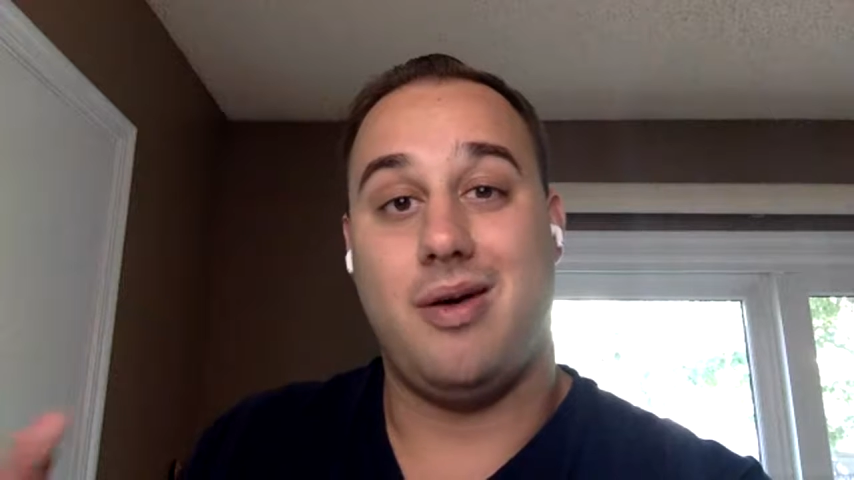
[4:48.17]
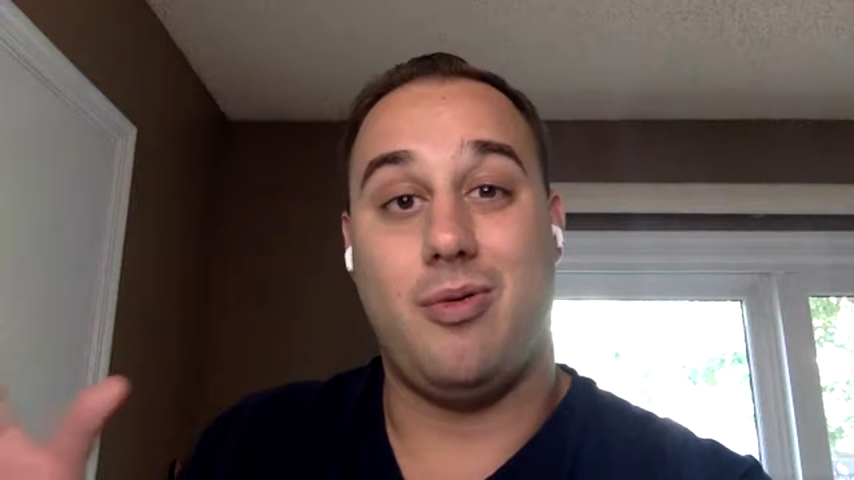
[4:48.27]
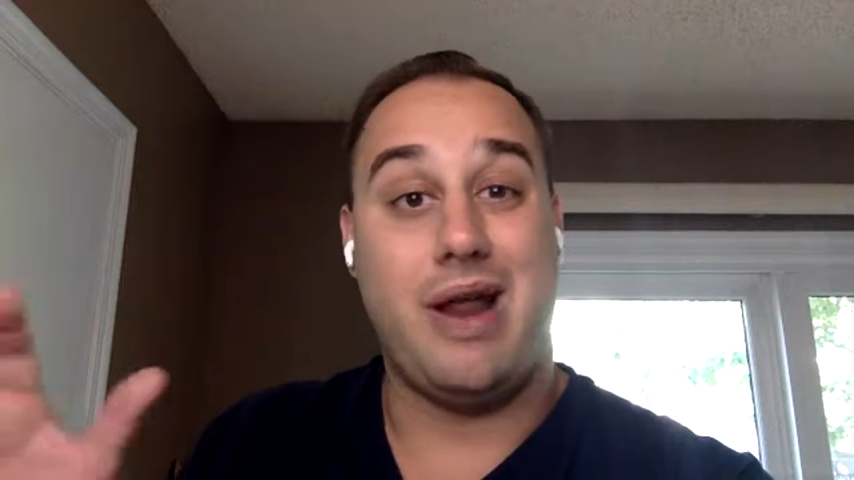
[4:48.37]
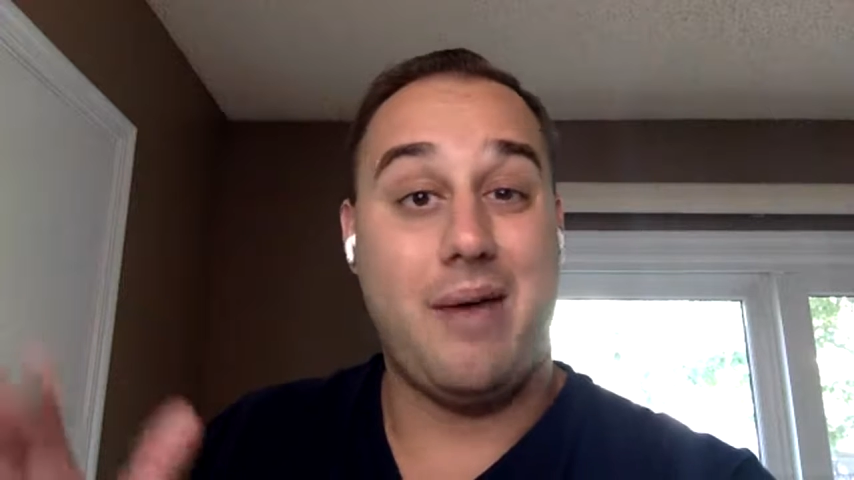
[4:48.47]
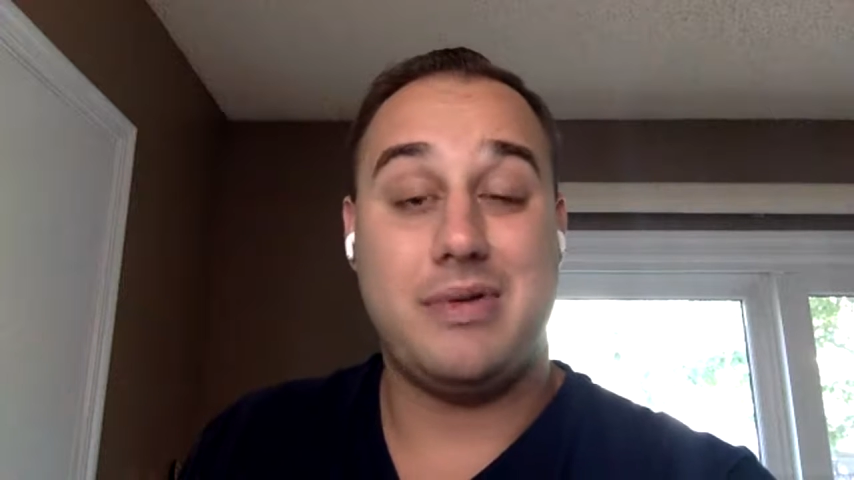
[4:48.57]

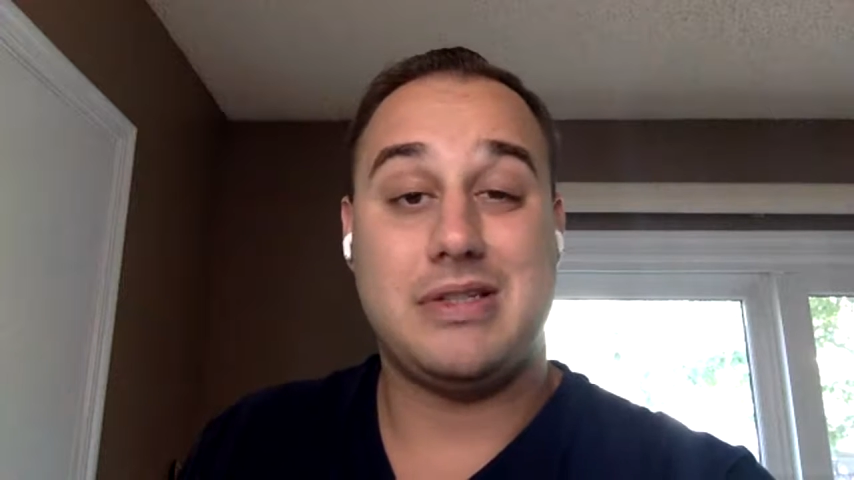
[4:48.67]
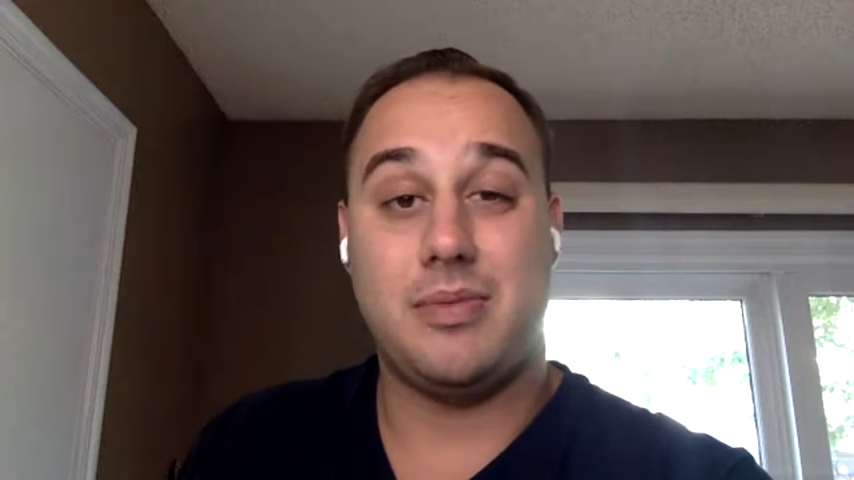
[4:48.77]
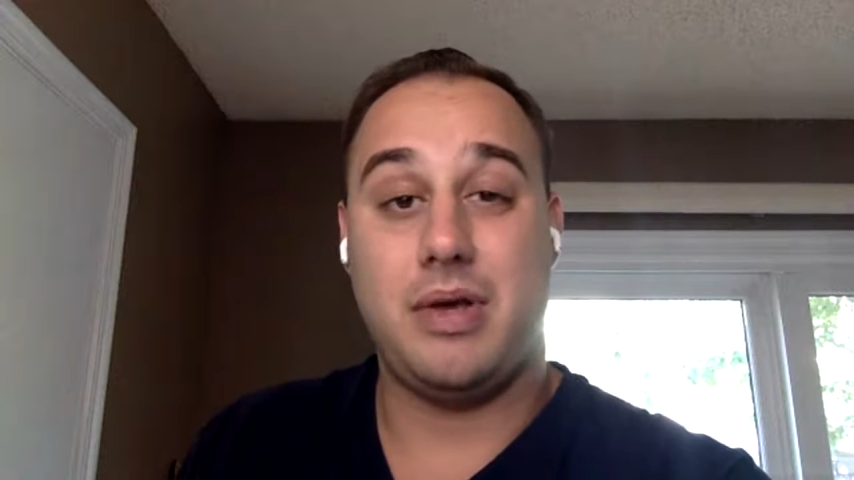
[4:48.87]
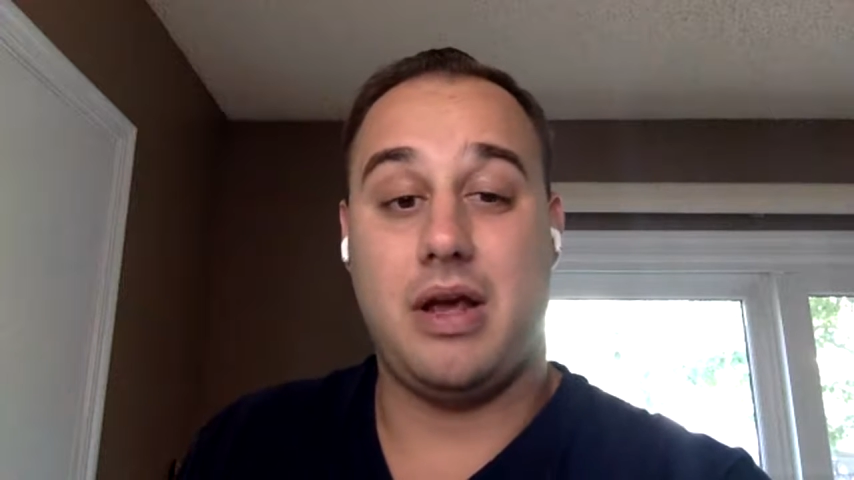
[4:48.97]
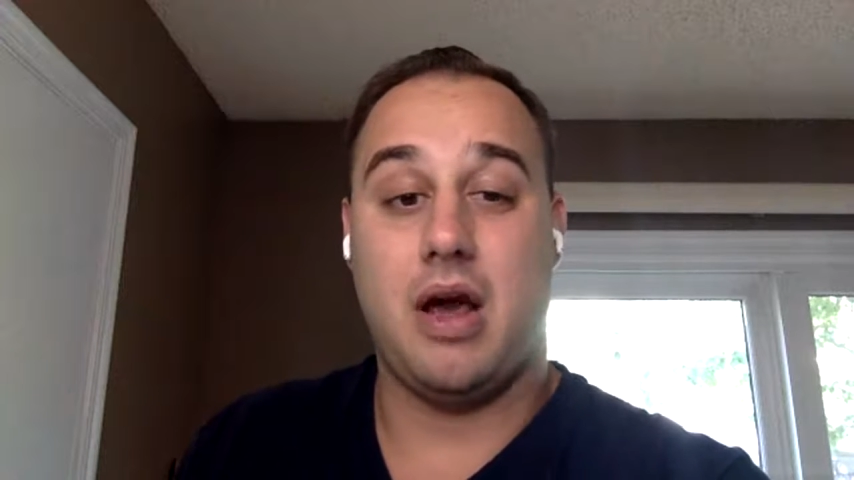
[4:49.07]
what happens to
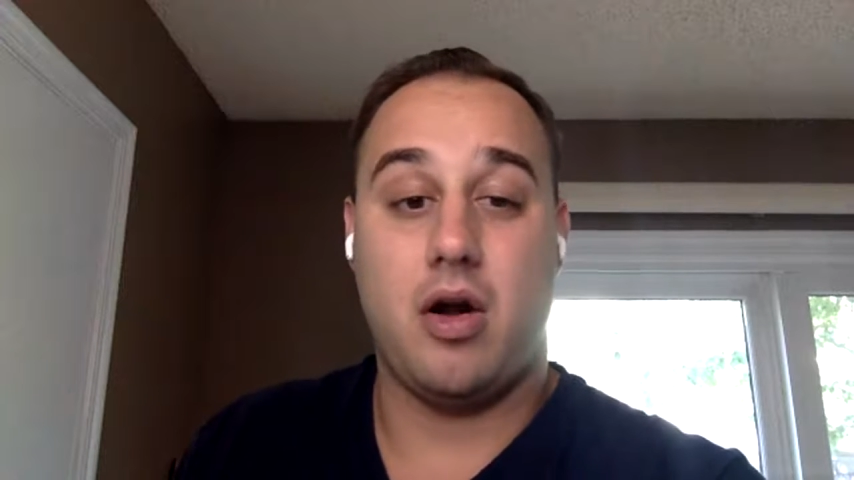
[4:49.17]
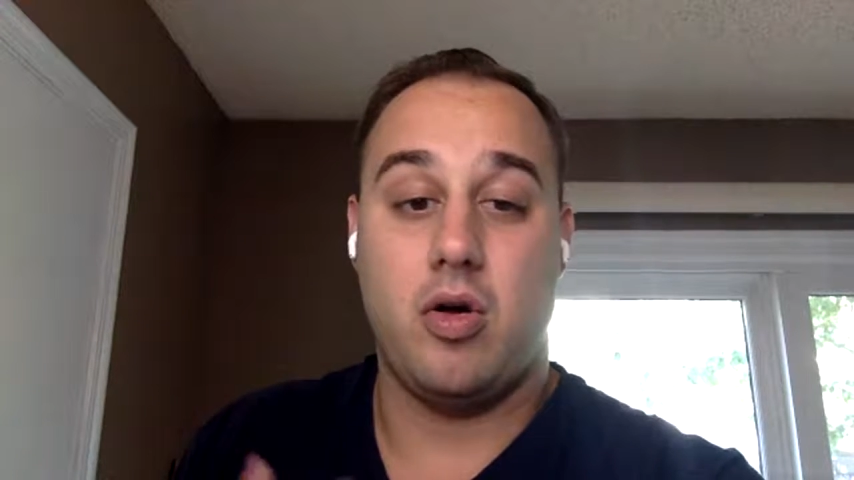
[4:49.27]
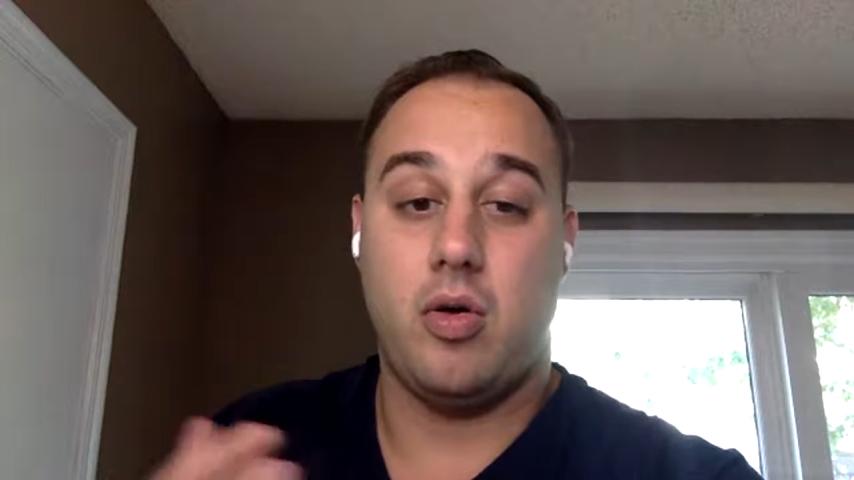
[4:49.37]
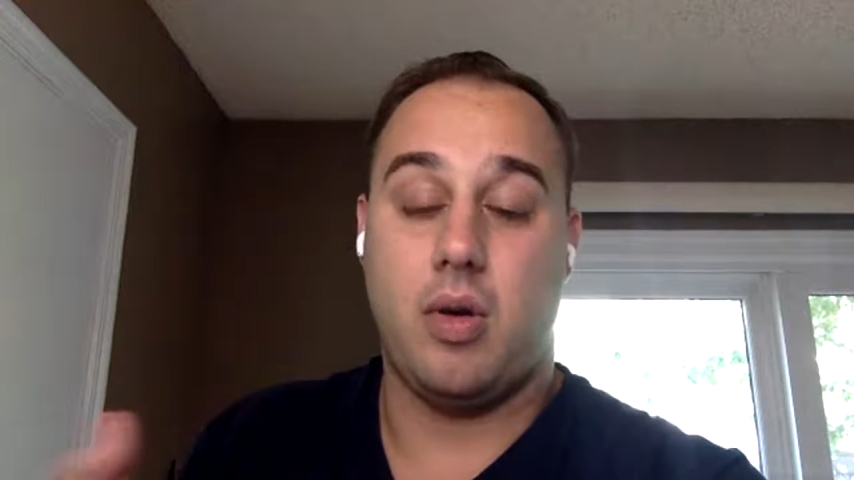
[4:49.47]
me, I don't know